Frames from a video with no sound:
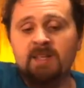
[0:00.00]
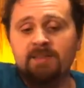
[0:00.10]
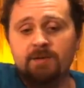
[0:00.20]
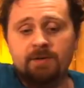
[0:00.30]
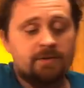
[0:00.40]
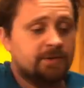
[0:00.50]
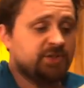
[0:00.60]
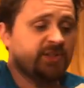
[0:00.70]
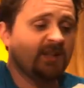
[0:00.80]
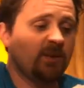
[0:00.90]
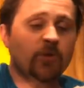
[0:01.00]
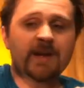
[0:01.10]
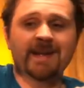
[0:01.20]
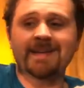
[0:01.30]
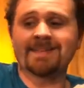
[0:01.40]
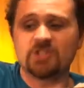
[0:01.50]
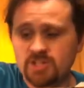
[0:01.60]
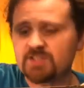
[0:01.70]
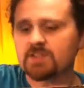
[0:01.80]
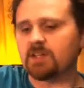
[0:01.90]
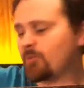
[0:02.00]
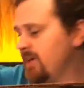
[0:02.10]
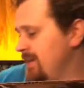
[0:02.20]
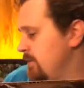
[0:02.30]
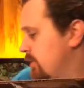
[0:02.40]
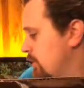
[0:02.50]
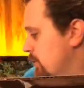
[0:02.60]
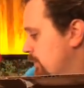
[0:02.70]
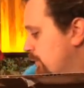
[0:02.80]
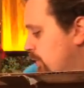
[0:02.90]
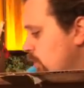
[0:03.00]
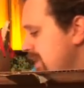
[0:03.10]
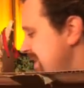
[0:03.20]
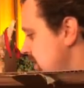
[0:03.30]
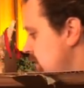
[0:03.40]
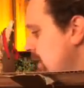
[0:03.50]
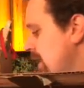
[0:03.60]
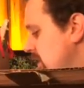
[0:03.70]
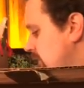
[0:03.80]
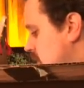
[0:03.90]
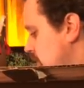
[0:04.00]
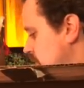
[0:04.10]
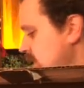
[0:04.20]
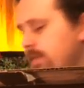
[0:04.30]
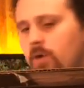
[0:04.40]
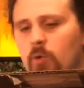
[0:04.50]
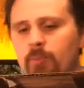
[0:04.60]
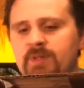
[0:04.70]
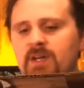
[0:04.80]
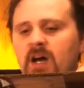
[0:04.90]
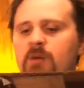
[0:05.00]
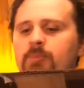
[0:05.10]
They're, they're celebrating, just celebrating their three year anniversary. They opened up